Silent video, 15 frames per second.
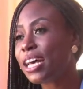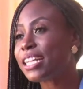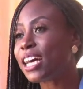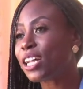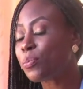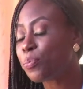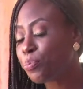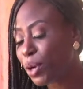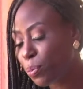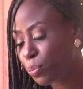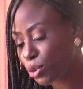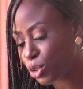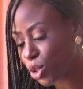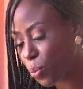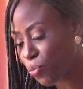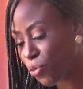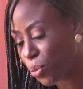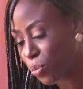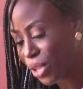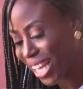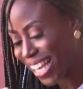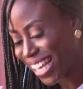that bubbles up
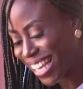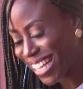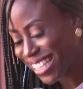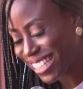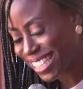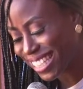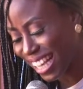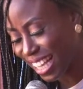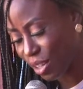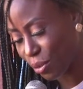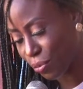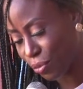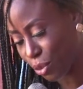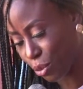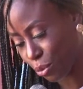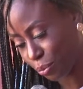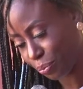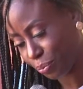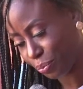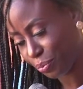from the inside of you.